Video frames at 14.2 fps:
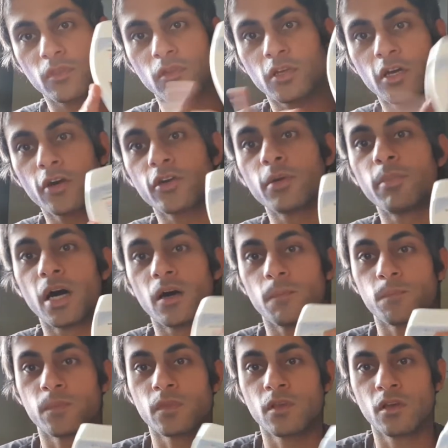cocoa butter.
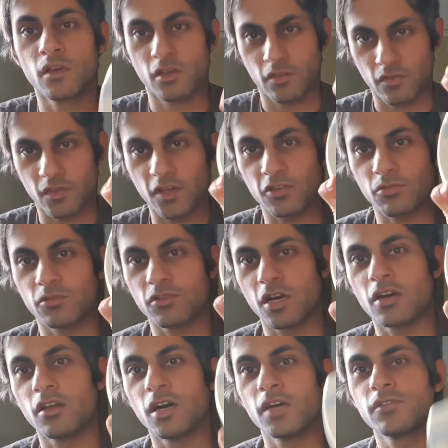This was like a
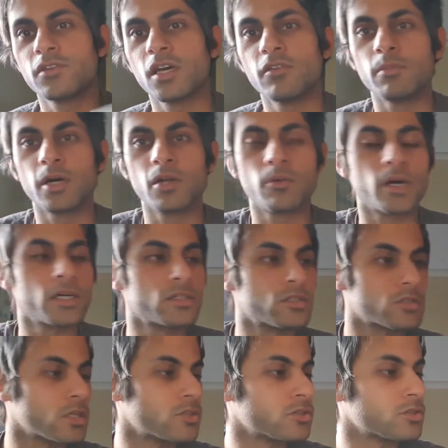lifesaver, by the way. Just
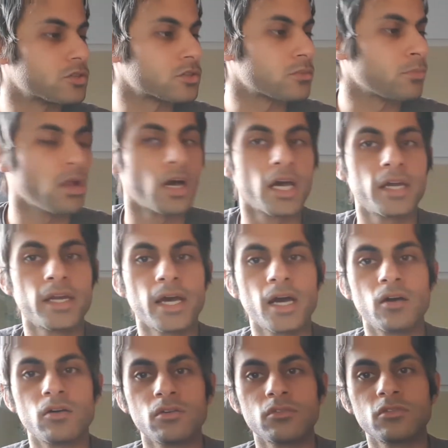literally just applying that
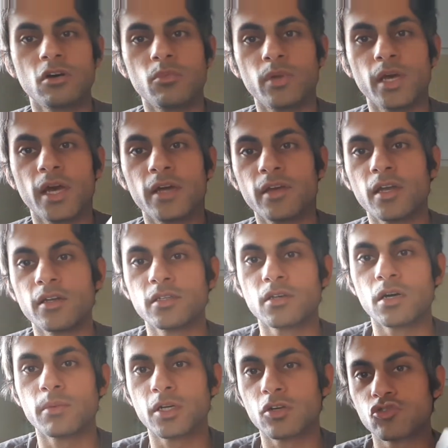on the top of the head
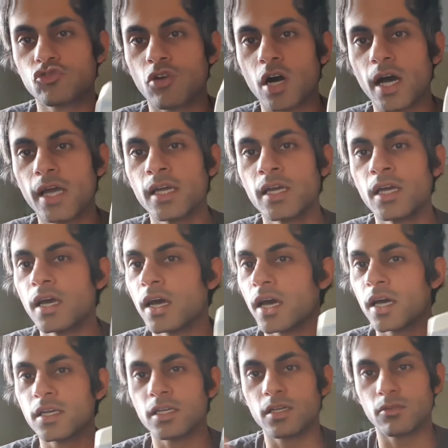anytime it got dry,
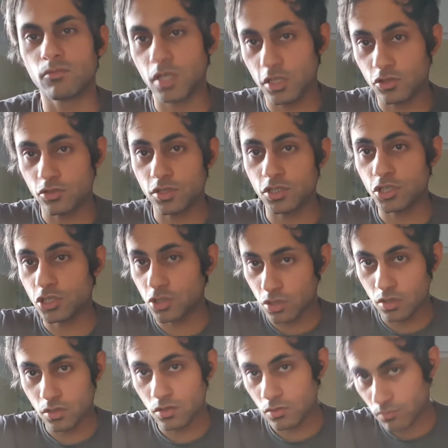and it literally just
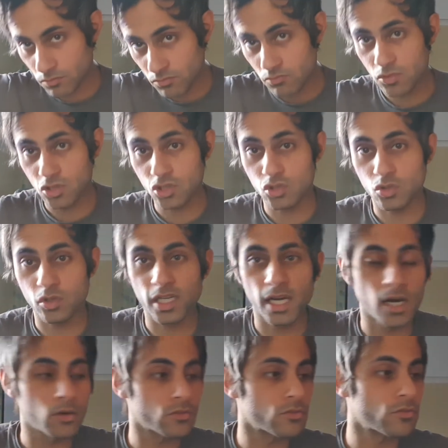sort it
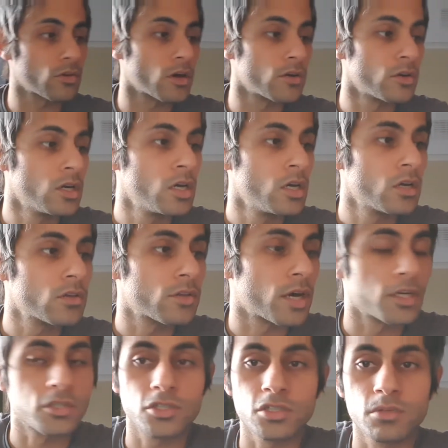out. So that's
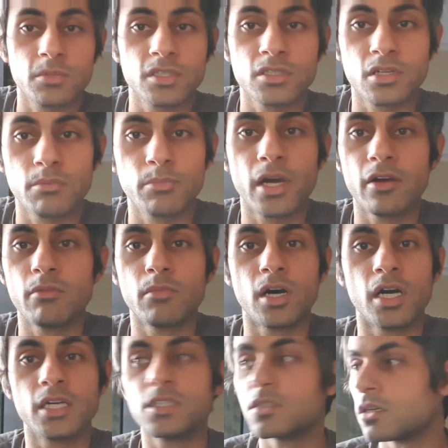just something to bear in
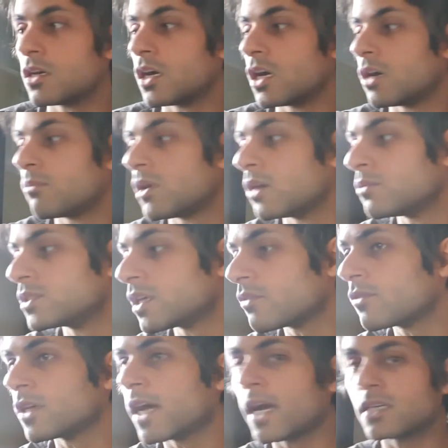mind. I would
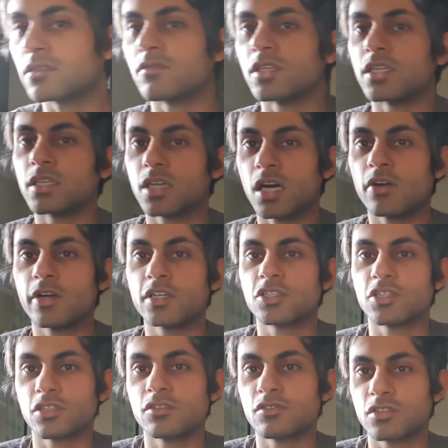definitely actively encourage
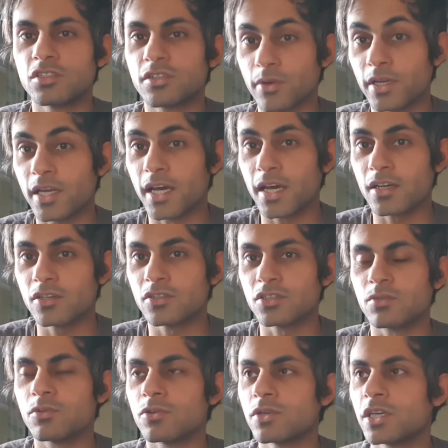doing that, because it
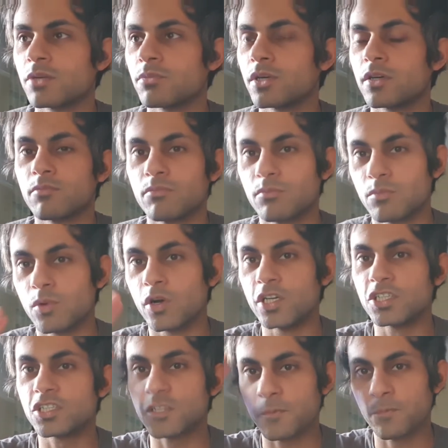will keep it
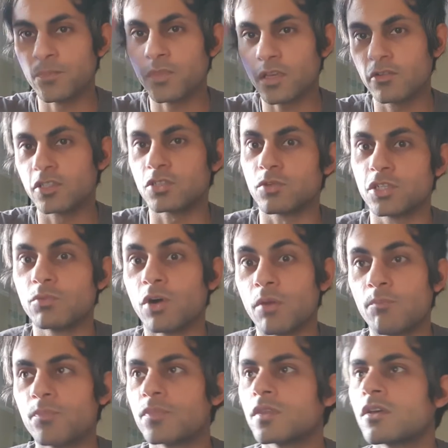moist, which is what you want
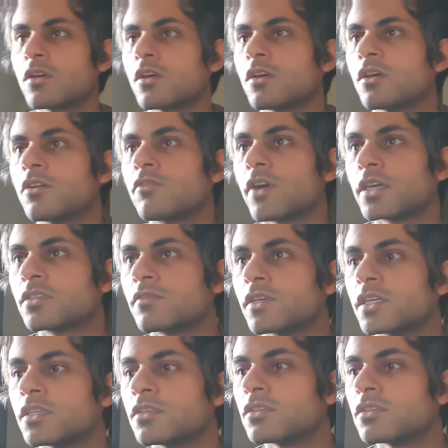effectively.